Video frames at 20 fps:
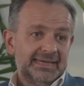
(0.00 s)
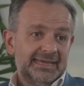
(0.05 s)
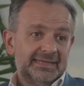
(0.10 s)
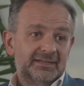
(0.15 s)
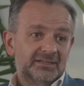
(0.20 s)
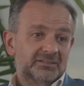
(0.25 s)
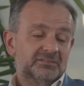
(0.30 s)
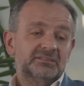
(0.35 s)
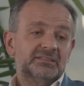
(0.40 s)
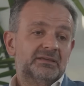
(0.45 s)

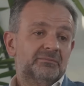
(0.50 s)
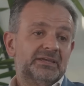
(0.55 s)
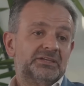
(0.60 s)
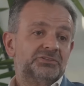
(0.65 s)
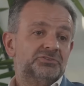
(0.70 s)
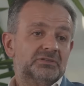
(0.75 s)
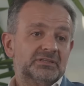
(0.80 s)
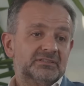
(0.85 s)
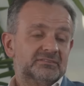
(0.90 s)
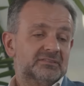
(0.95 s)
Another
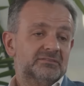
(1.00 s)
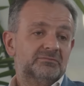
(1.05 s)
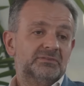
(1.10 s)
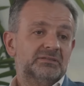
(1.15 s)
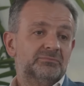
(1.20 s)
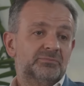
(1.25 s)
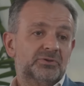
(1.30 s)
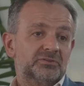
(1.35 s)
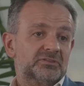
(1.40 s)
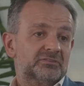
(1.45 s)
dimension
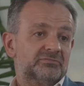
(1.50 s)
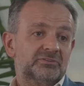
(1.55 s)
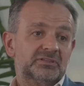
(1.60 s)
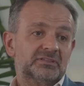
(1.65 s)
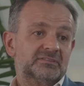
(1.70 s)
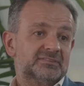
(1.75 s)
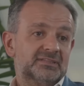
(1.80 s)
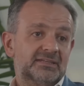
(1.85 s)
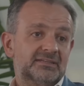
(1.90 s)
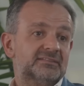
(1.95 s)
extremely important for
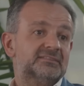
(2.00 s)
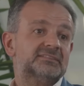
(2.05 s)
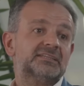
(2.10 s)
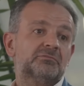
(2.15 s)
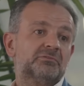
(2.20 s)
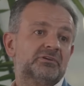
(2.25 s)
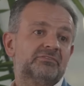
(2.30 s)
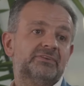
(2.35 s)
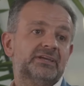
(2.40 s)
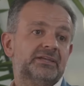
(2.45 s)
ESSEC is
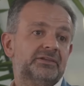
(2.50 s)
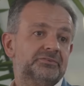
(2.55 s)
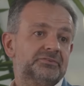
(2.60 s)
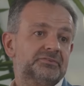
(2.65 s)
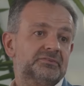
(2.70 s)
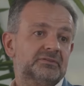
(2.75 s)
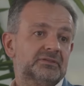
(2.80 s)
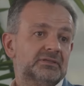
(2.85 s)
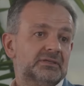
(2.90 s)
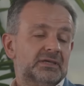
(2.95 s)
our
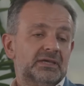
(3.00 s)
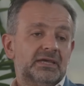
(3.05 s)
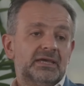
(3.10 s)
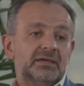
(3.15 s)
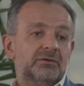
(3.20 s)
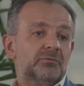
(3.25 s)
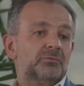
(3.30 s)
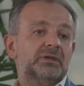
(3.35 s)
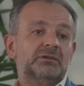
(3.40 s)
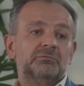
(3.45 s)
values.
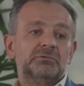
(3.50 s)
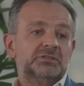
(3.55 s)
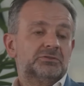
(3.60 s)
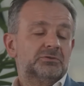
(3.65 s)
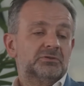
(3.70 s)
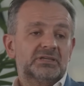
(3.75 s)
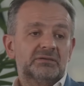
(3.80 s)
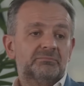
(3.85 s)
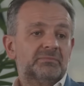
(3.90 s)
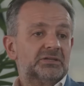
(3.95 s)
When we
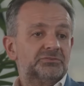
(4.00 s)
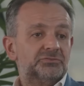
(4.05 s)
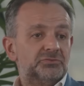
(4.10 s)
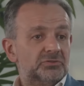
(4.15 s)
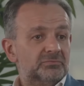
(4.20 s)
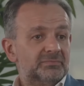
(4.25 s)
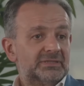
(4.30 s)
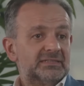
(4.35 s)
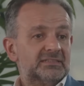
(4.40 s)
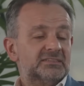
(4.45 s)
talk about
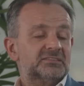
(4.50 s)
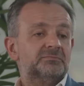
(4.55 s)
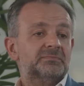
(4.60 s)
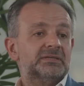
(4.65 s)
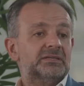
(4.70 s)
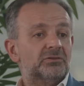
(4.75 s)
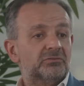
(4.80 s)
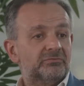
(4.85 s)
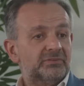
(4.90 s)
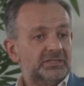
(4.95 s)
humanism,
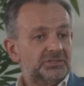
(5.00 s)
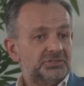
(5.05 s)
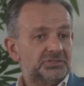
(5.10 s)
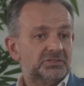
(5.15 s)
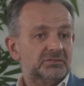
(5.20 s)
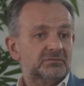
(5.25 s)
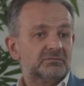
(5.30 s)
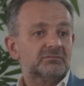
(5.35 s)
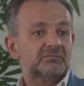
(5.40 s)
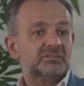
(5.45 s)

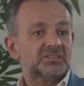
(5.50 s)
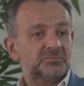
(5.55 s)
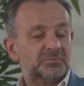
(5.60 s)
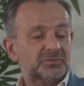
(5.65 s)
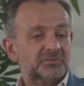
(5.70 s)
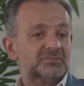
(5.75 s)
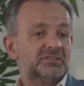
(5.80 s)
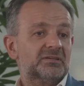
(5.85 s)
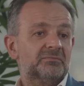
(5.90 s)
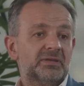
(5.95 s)
innovation,
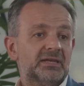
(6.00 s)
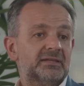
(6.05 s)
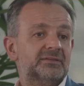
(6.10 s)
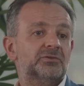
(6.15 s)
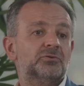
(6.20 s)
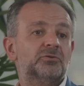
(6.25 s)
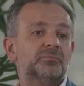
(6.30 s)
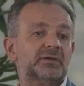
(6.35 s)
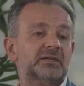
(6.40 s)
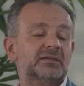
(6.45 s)

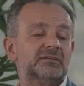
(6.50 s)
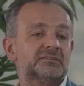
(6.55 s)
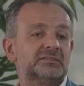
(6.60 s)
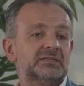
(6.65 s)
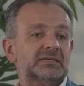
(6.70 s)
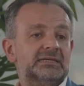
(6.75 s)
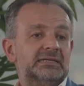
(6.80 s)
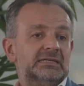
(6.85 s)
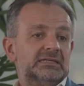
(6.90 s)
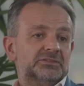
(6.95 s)
responsibility, openness,
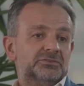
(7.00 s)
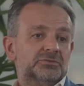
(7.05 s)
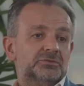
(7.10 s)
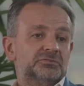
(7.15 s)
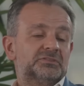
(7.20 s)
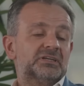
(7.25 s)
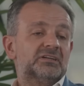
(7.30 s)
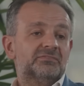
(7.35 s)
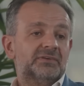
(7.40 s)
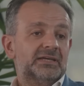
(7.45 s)

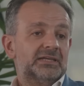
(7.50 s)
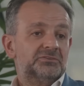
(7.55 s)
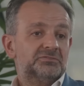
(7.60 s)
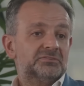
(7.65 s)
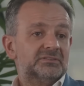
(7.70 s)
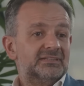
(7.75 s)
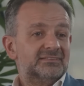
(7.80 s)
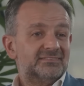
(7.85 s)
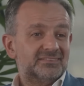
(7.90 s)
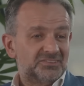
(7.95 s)
those are
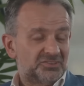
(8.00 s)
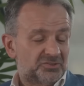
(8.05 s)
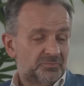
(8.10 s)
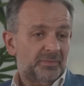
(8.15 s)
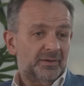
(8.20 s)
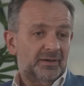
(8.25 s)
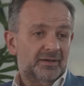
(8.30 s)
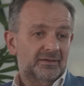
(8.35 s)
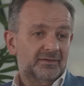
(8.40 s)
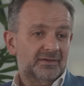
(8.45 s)
values that
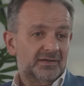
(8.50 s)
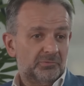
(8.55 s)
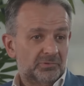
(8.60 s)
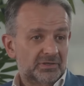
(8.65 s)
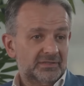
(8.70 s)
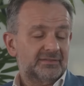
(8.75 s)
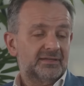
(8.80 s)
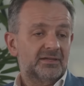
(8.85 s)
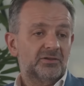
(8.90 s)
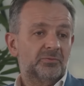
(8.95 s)
inspire
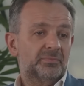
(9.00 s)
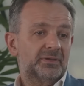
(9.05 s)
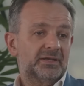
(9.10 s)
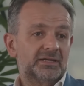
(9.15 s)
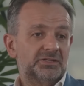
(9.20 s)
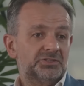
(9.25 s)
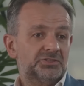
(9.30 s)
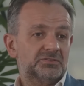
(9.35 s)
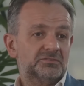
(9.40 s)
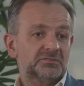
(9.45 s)
our daily
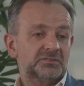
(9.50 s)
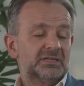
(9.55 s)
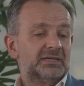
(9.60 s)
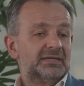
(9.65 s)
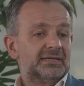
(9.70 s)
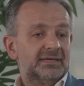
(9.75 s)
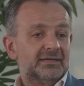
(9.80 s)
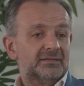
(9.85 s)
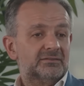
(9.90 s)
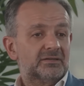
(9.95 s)
operations
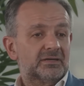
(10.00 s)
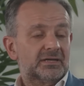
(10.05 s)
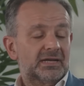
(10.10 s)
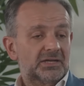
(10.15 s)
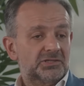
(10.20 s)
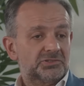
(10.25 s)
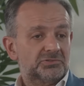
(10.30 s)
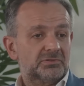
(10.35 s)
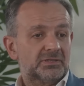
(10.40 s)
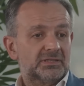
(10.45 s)
and are
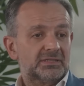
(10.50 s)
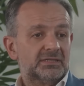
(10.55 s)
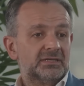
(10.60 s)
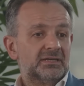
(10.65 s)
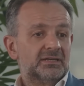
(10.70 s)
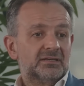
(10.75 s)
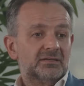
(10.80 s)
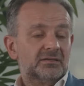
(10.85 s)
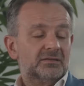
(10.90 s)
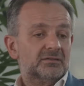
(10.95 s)
actually
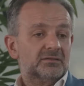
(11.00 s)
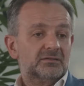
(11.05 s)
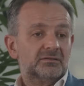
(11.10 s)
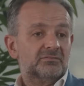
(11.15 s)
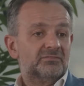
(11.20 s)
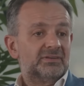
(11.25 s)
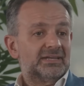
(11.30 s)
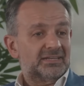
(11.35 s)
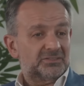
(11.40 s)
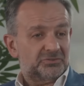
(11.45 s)

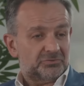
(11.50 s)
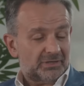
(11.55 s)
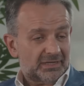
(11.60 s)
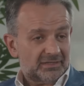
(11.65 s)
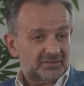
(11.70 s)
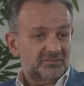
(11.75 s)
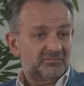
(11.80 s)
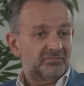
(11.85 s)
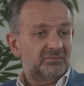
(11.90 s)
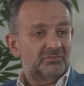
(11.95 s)
very
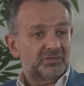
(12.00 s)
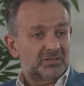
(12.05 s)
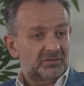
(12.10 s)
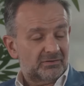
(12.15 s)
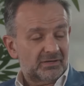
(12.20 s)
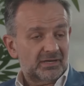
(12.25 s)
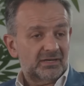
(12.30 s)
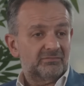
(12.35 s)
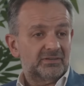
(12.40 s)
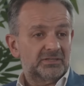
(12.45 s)
attractive and very
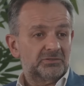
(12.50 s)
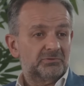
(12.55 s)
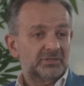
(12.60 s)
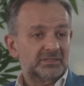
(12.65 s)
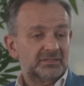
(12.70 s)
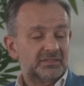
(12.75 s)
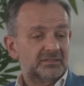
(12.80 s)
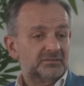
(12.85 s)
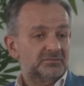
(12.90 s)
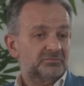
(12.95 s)
relevant
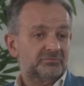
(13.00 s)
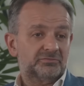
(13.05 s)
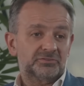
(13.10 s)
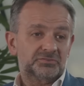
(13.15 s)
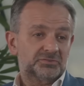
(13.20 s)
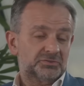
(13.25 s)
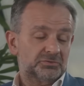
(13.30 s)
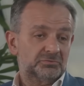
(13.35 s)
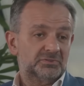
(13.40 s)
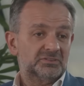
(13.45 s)
nowadays for
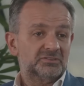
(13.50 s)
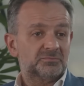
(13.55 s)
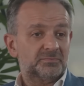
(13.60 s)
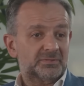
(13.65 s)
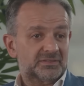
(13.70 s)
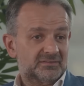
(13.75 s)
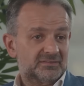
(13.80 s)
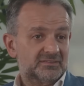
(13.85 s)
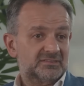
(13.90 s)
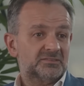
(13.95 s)
students,
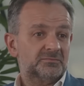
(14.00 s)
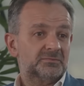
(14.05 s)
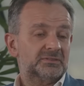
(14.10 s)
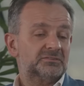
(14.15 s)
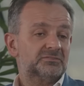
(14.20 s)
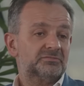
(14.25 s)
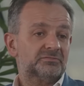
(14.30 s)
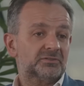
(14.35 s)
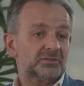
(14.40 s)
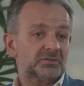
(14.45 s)

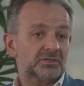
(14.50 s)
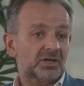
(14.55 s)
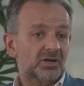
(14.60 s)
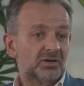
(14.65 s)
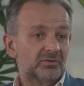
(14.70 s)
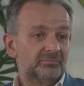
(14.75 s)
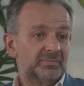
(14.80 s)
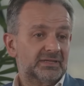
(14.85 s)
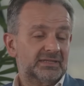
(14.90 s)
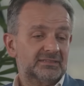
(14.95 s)
participants, for
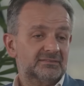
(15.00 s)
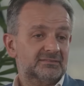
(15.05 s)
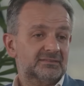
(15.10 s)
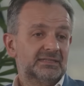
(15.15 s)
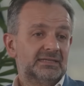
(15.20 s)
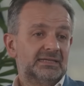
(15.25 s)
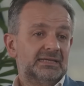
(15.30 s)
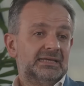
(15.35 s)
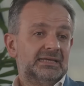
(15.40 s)
companies.